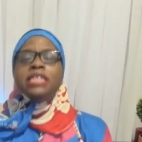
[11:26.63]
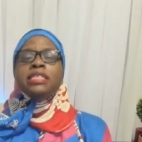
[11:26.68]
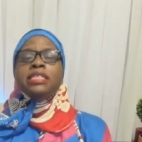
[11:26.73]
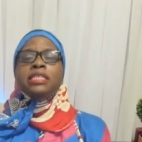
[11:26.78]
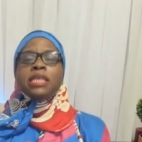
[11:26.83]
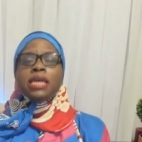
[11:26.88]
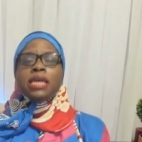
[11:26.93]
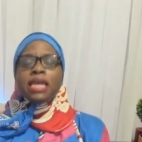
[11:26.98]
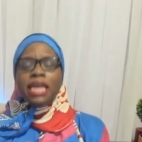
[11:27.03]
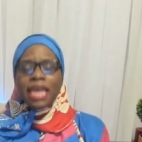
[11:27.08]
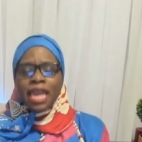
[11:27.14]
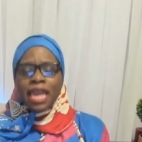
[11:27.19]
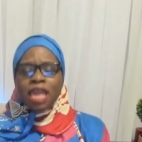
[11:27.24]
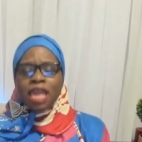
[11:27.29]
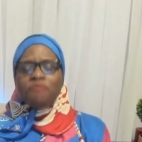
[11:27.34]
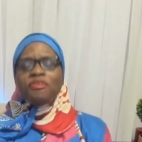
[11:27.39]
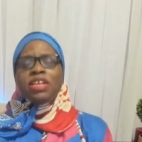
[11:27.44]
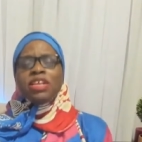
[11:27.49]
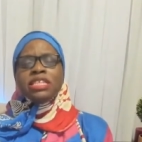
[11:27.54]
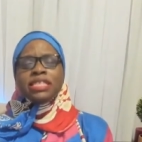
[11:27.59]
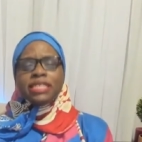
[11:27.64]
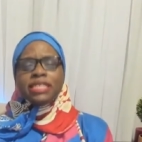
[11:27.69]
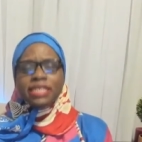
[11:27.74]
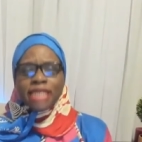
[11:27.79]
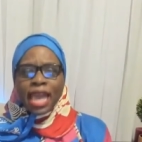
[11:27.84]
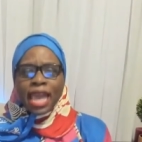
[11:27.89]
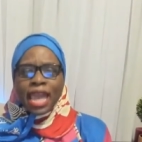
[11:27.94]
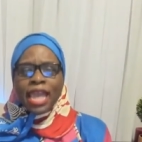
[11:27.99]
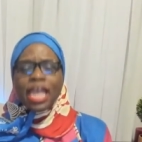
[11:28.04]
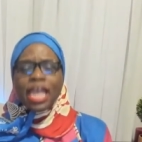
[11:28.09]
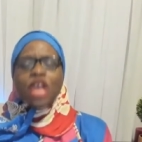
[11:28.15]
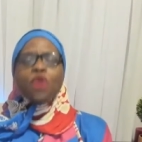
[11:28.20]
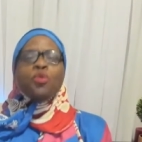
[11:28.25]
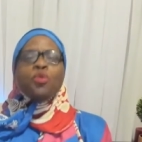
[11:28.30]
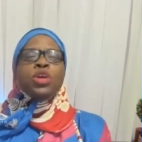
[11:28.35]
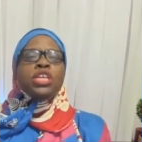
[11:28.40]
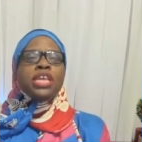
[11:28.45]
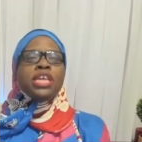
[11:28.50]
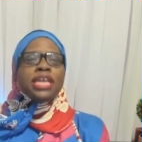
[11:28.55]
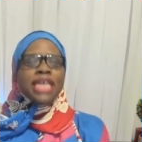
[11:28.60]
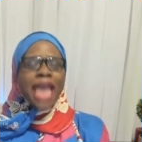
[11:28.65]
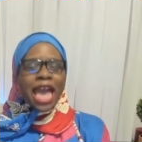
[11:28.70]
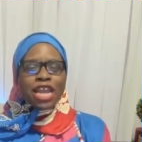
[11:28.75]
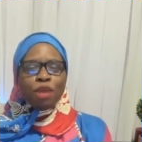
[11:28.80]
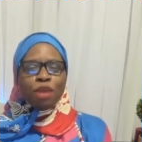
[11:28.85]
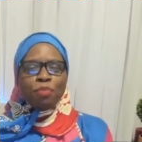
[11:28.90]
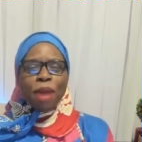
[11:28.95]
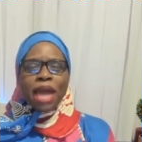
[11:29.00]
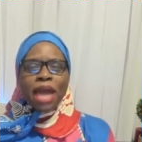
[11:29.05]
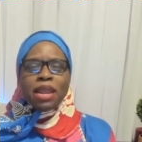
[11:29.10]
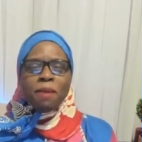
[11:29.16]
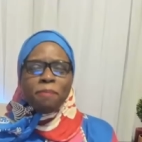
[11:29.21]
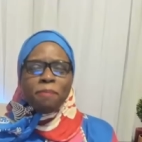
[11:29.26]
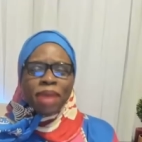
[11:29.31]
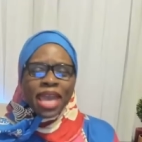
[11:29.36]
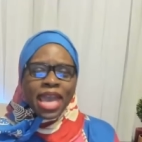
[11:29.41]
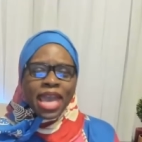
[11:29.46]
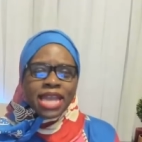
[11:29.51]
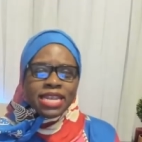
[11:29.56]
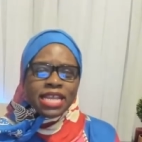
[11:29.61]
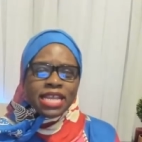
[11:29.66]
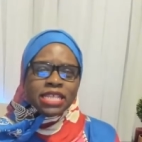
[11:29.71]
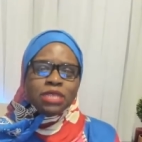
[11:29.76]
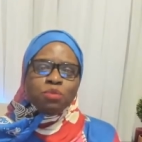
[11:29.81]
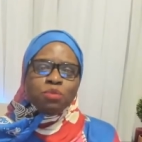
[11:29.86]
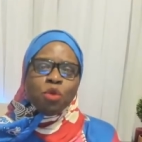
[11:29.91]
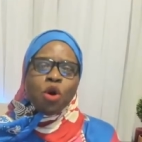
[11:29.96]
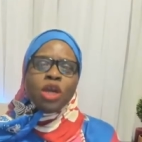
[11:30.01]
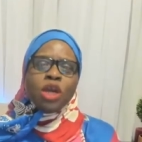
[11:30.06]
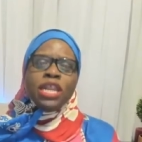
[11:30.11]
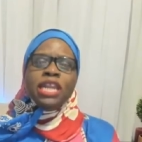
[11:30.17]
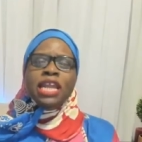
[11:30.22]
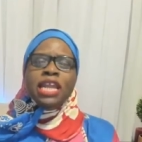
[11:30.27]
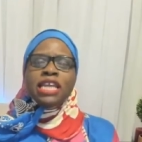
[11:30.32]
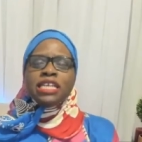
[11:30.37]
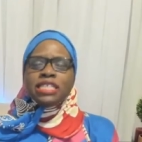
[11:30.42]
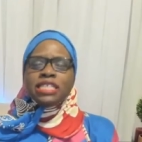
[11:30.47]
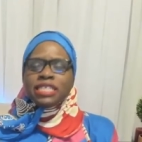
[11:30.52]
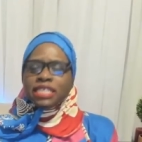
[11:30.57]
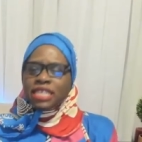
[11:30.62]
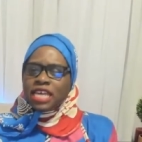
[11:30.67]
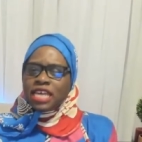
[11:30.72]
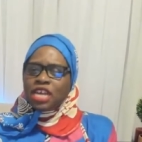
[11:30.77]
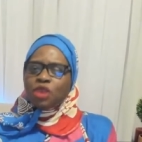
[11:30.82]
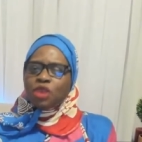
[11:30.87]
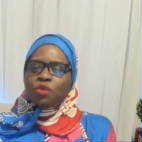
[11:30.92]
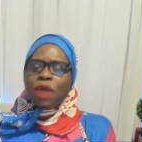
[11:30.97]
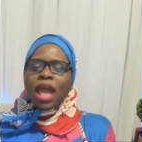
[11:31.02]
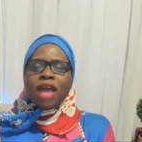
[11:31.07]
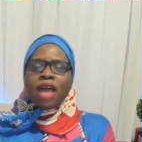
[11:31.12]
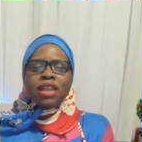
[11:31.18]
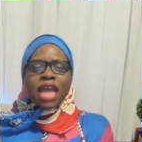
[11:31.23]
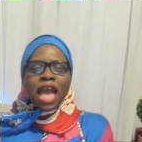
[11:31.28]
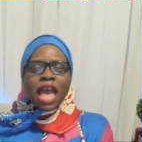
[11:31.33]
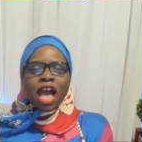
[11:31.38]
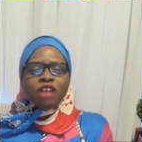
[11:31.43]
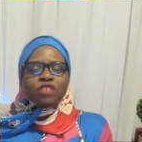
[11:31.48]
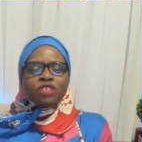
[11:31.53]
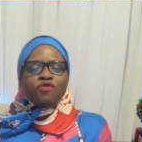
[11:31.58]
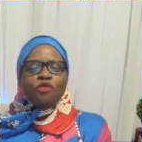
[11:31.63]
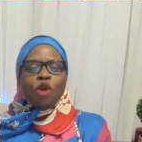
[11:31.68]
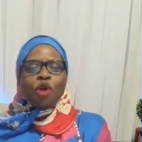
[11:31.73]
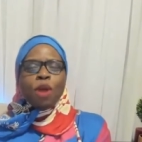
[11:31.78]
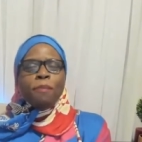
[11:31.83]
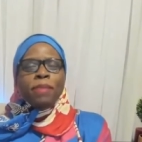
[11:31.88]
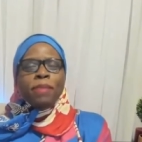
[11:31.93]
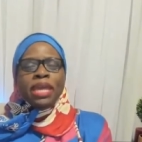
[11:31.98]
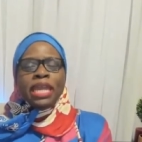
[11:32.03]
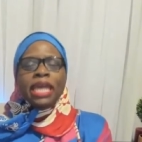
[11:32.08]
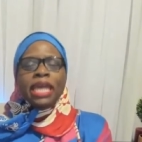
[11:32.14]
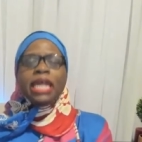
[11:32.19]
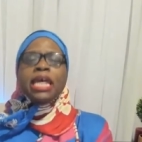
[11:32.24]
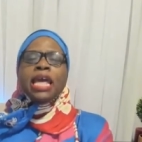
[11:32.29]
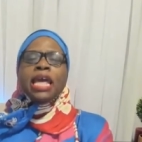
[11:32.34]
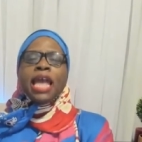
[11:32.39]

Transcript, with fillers: to even say when you got up out of bed this morning and you slid around the house for a minute